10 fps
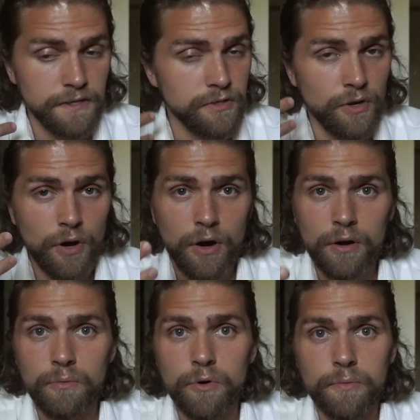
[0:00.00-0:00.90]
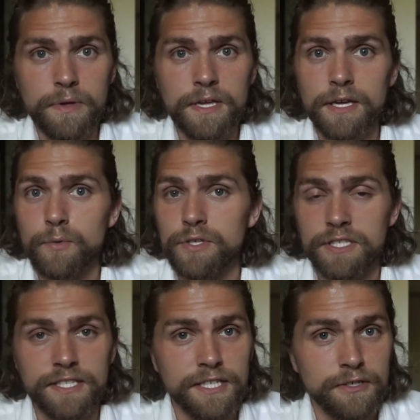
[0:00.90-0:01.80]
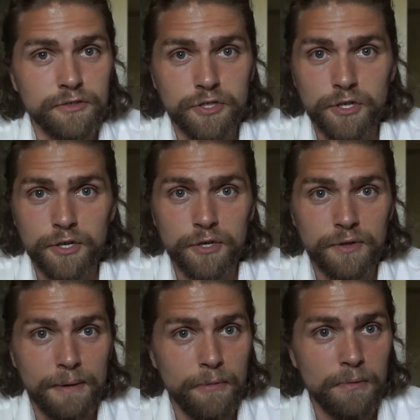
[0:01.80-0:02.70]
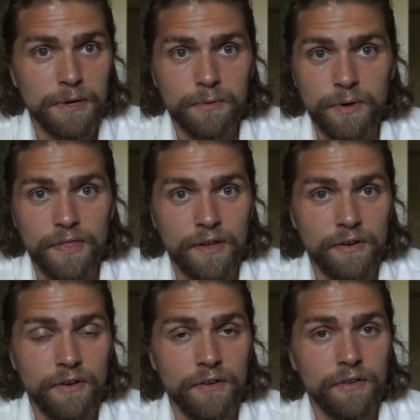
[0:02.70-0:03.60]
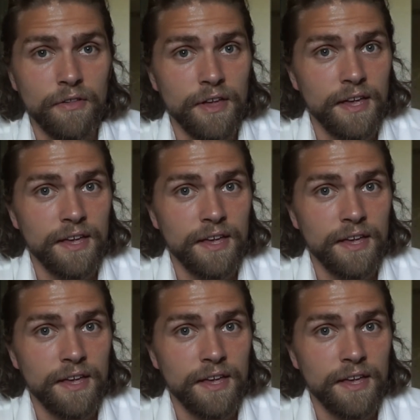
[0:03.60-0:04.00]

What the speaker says: heartwarming, it was a tearjerker, that moment when they're all